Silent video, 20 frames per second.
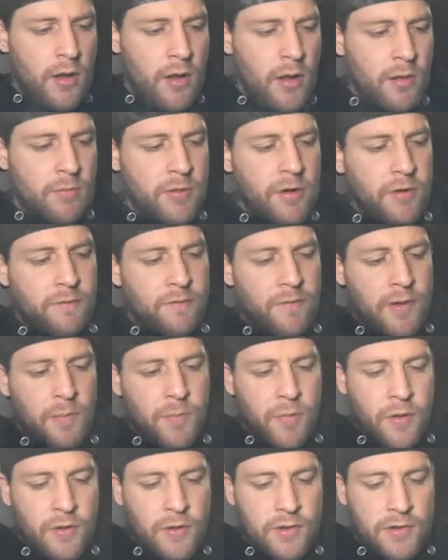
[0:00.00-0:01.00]
I'm gonna
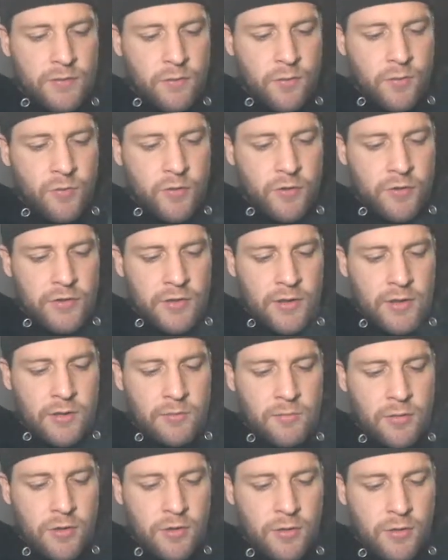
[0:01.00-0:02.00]
vape on this one more time.